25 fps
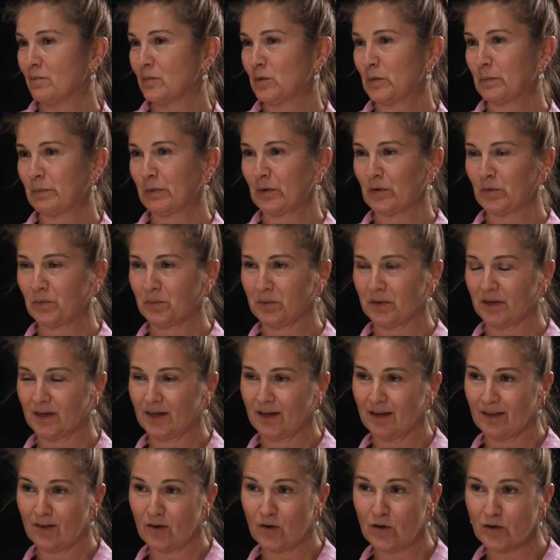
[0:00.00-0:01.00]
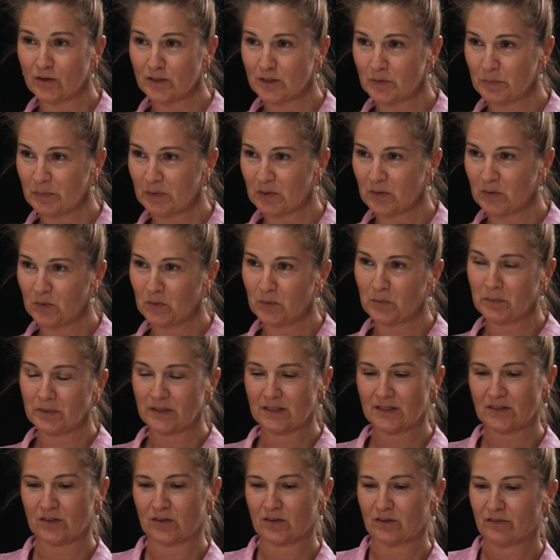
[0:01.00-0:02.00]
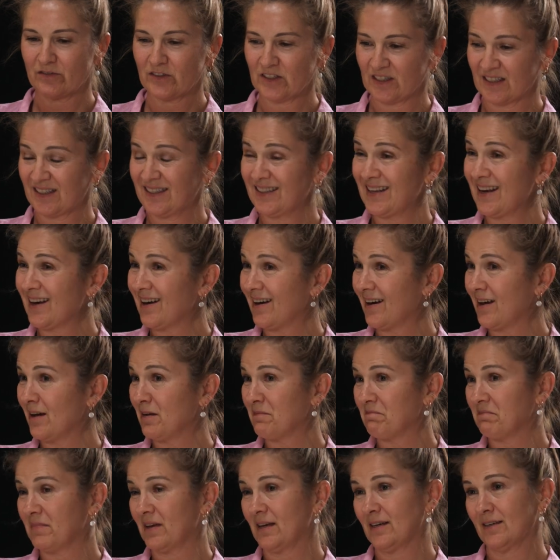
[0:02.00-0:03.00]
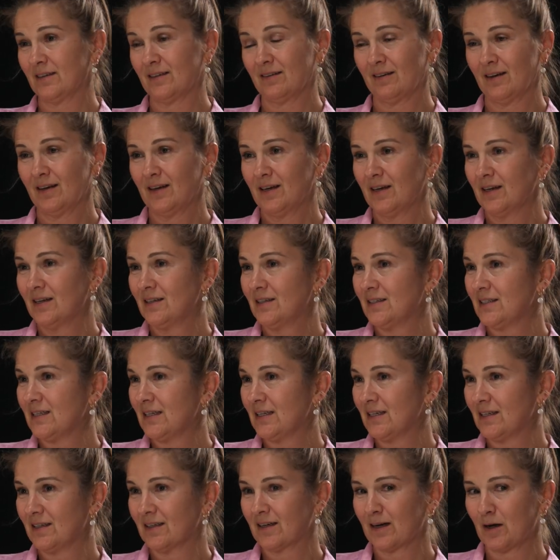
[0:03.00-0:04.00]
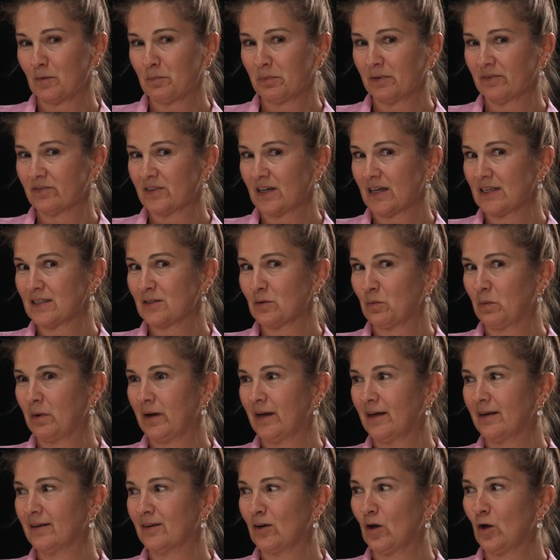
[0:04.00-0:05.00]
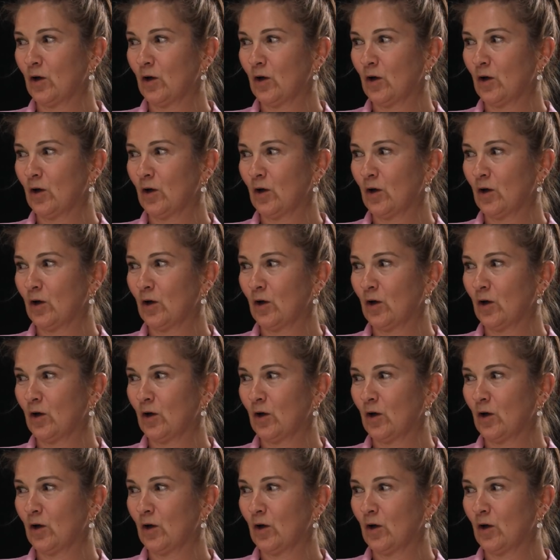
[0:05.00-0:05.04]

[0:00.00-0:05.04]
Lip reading: We were both working at the hospital. We sort of just set it up and did a couple of days a week and